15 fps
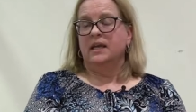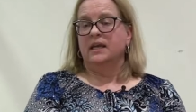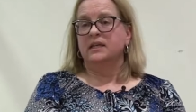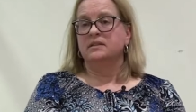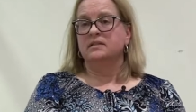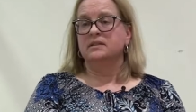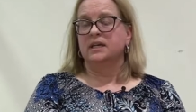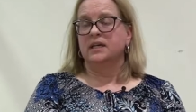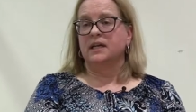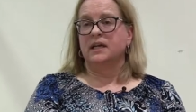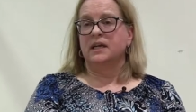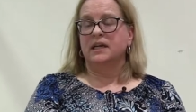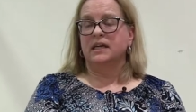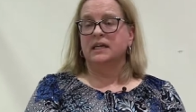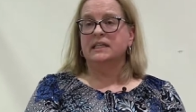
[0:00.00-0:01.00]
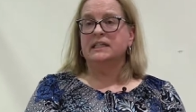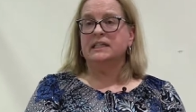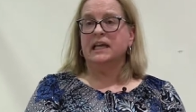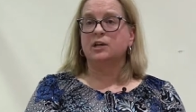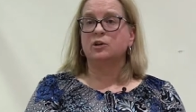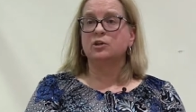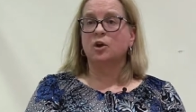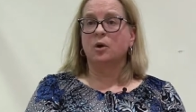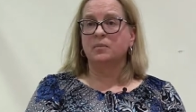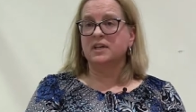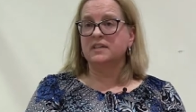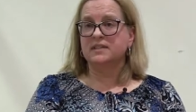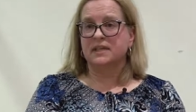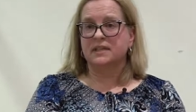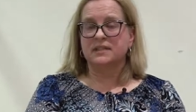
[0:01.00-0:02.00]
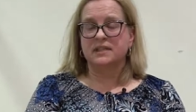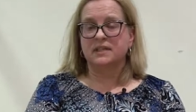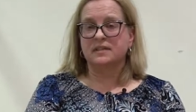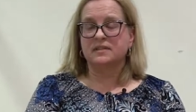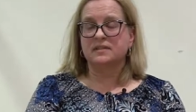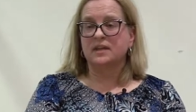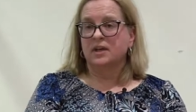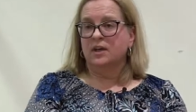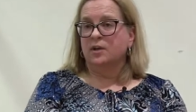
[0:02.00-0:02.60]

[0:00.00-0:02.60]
in, uh, in economic settings,